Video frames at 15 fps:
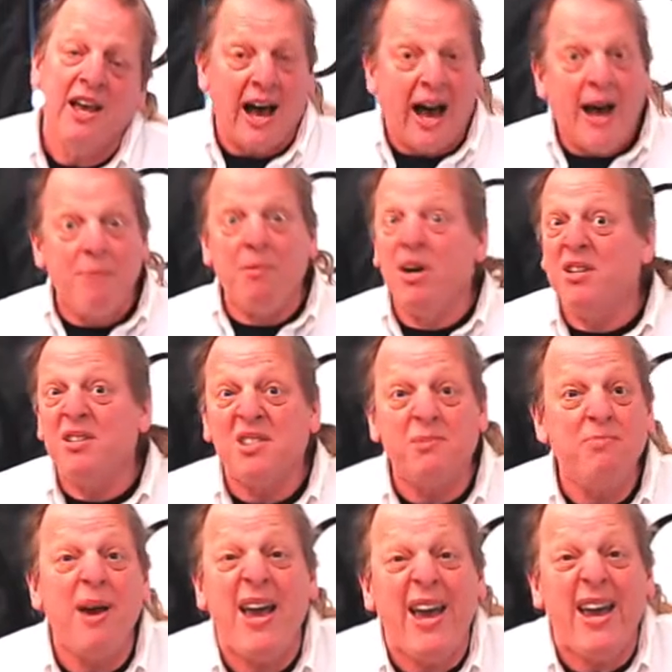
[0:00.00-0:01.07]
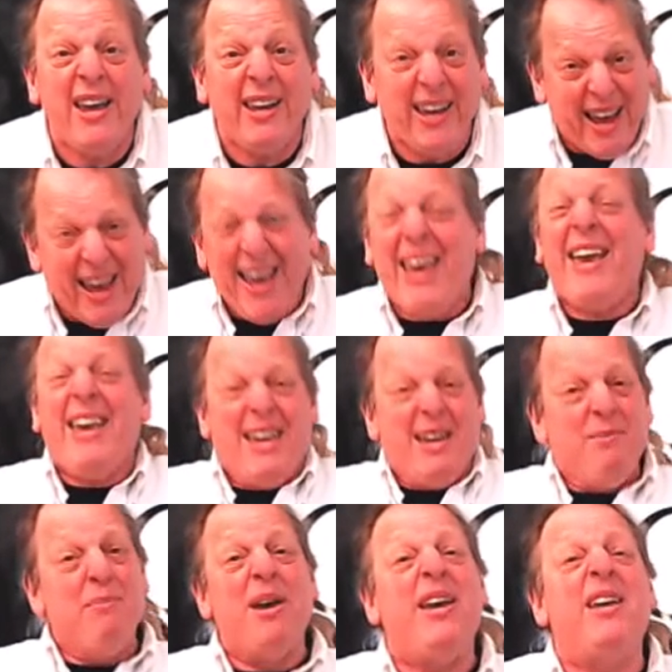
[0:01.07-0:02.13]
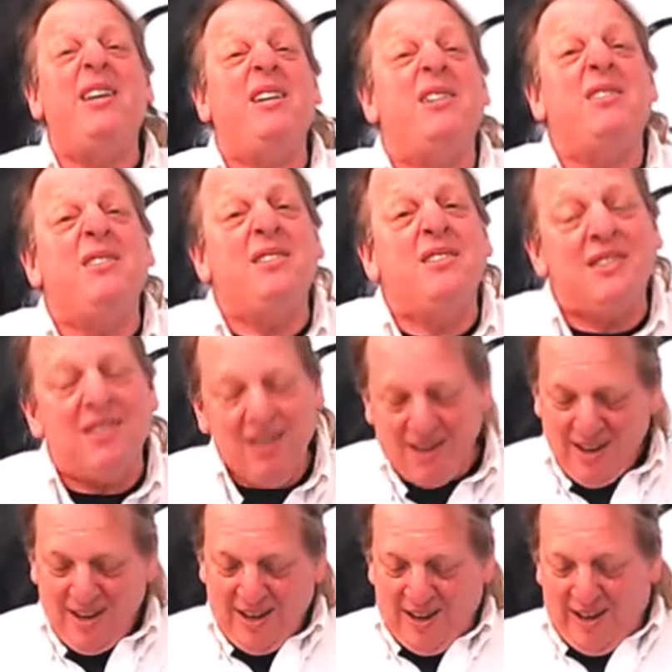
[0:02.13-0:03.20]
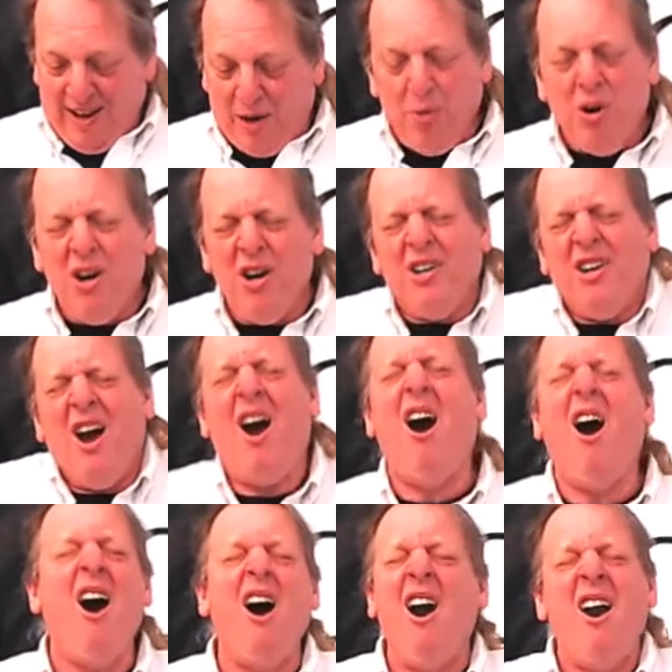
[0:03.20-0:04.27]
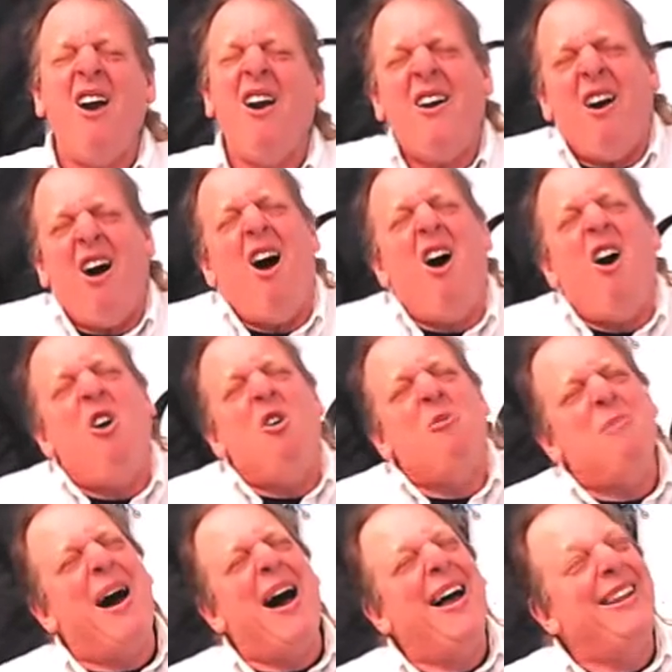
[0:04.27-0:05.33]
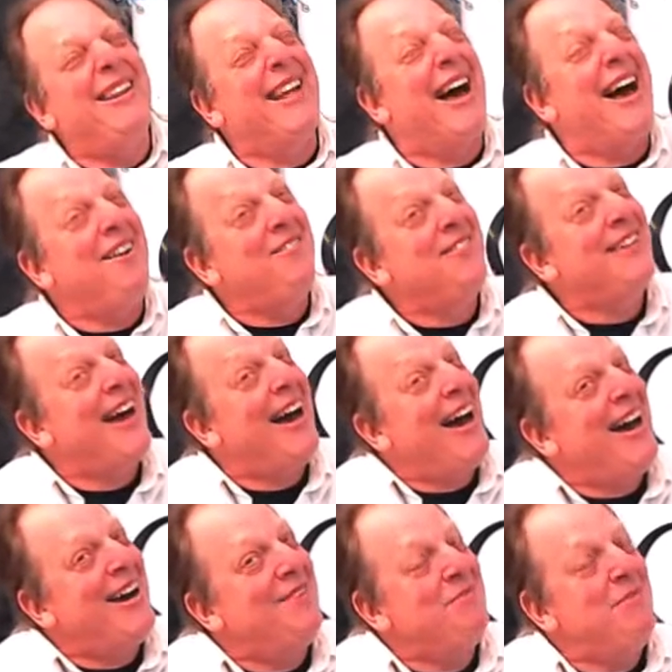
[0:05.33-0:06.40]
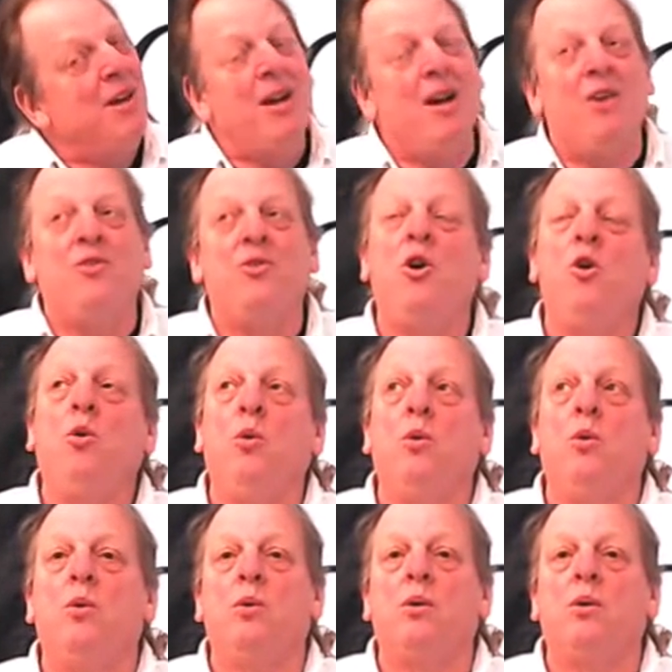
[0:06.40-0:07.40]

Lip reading: I must make amends. I worked hard all my lifetime. Nope,